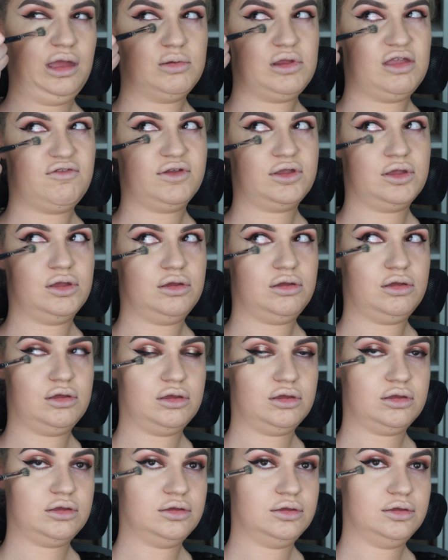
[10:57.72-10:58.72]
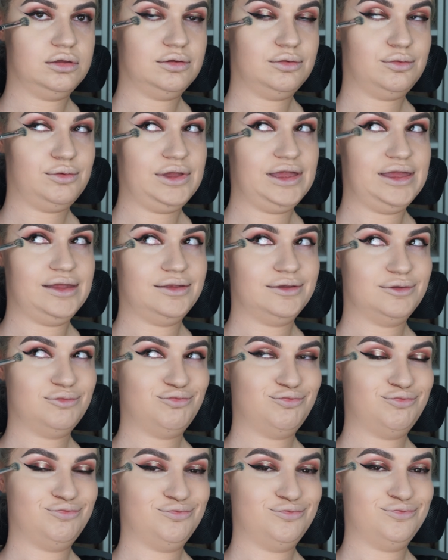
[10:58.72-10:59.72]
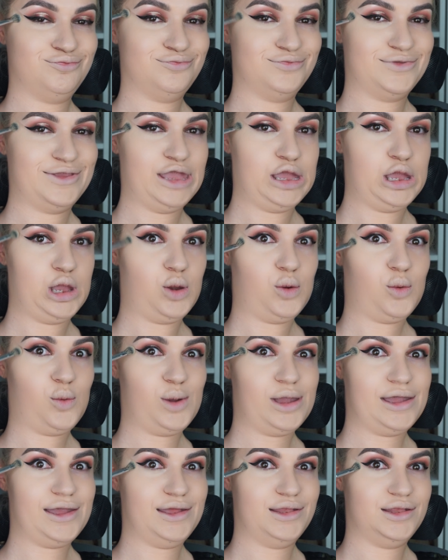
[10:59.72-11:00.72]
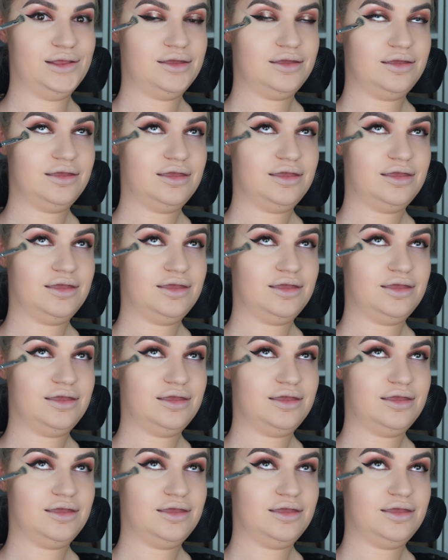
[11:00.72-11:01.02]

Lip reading: I never got. Well. Well.